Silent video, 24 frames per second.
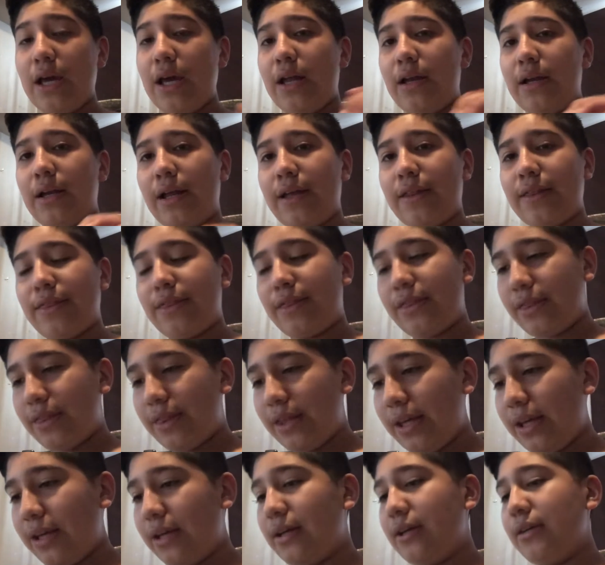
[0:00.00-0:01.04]
And I
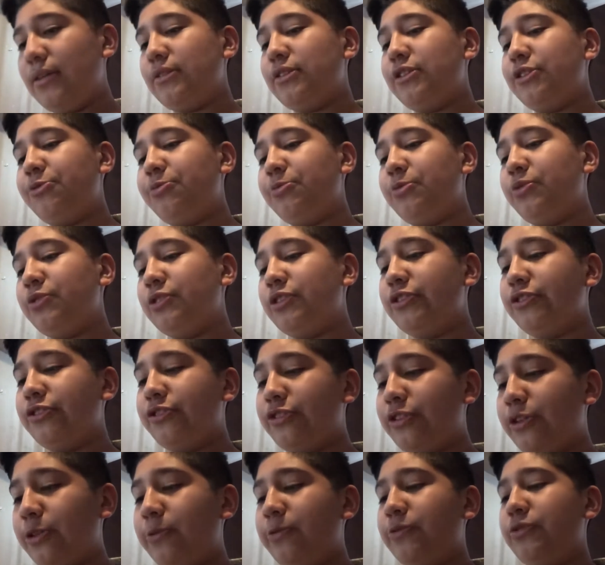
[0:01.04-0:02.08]
think this movie
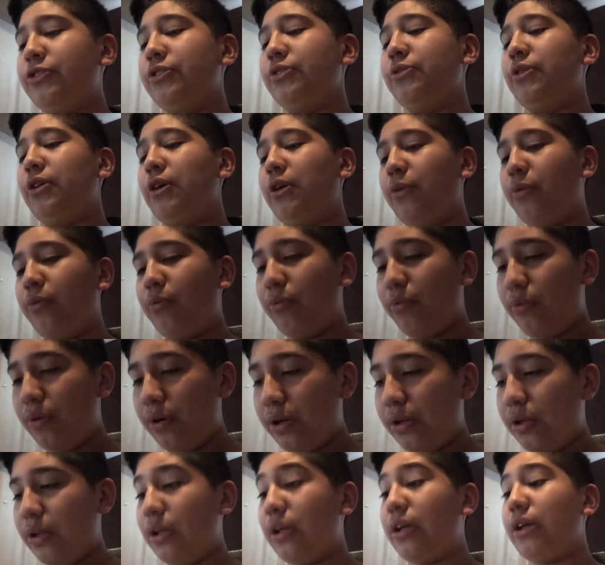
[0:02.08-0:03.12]
deserves a
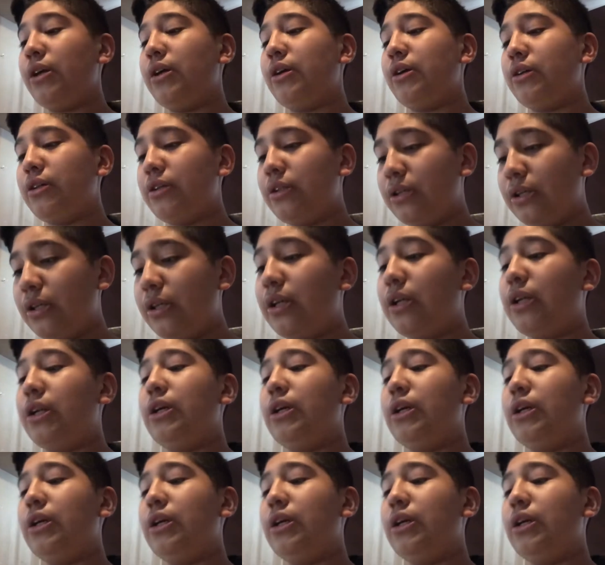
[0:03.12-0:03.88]
really good